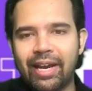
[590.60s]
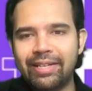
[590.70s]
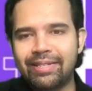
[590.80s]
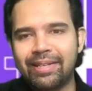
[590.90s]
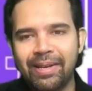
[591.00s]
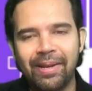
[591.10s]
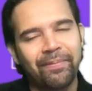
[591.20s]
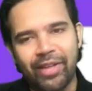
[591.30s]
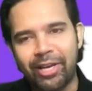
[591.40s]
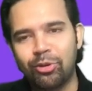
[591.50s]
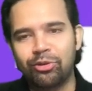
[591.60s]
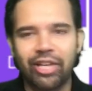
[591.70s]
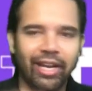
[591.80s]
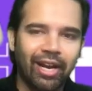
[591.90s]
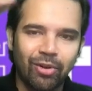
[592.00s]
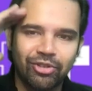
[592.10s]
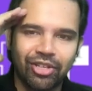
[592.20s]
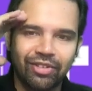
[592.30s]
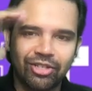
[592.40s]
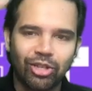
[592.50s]
guys thank you signing out
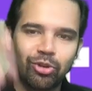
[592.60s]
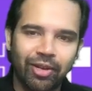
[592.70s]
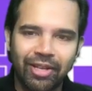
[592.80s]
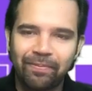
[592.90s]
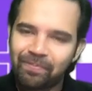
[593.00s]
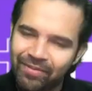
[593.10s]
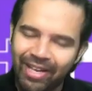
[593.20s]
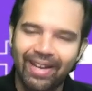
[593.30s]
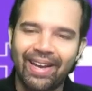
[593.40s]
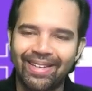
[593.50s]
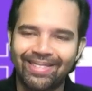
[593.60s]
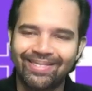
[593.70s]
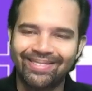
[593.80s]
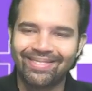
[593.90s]
jagdish chaturvedi take care